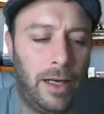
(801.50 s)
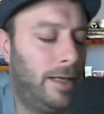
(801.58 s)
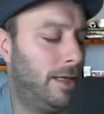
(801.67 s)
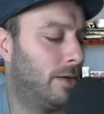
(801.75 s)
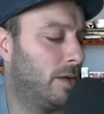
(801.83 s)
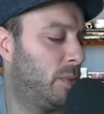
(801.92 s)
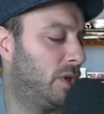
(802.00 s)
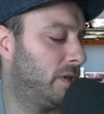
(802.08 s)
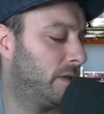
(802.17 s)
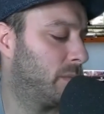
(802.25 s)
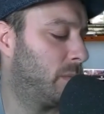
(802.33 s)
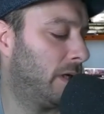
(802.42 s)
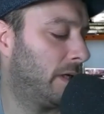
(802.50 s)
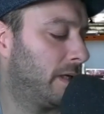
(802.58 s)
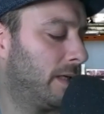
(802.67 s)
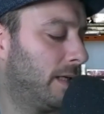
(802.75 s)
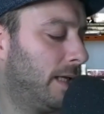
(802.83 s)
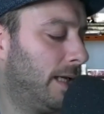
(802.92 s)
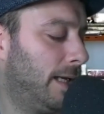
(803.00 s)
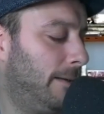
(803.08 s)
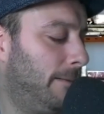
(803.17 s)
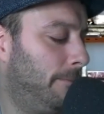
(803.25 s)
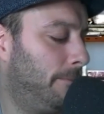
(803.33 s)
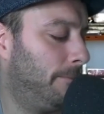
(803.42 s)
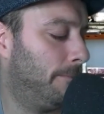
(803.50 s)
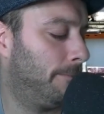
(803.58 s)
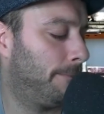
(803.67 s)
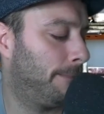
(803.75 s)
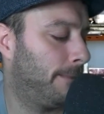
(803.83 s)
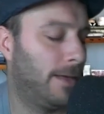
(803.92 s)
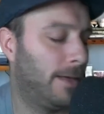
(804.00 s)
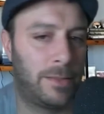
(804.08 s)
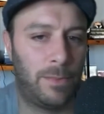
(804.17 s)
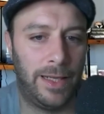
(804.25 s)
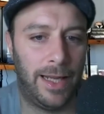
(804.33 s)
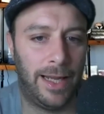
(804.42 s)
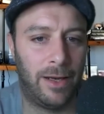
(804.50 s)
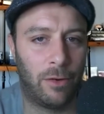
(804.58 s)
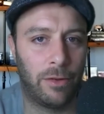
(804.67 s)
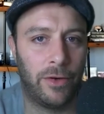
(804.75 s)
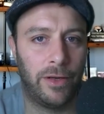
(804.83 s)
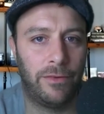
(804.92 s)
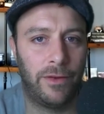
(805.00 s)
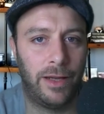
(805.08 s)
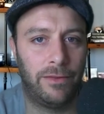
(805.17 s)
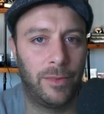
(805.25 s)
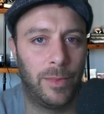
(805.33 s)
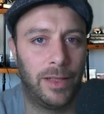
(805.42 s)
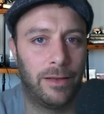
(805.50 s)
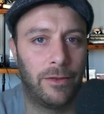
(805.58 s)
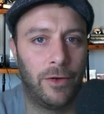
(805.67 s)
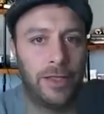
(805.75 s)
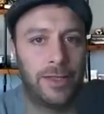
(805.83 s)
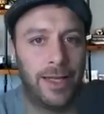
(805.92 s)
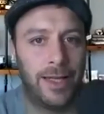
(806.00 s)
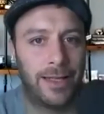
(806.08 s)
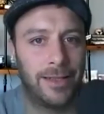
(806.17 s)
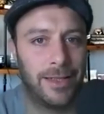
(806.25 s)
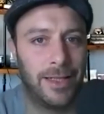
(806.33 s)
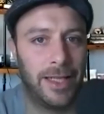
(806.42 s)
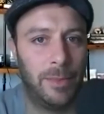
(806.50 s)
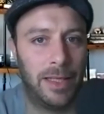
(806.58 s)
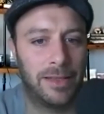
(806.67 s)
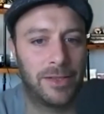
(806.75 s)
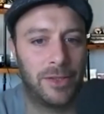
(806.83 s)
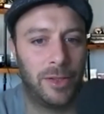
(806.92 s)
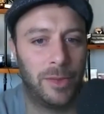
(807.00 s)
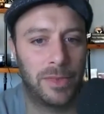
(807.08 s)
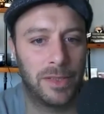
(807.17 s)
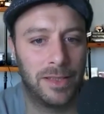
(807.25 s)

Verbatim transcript: I'm going to put you on the spot. Um, explain IR35 to me in 30 seconds in layman's terms.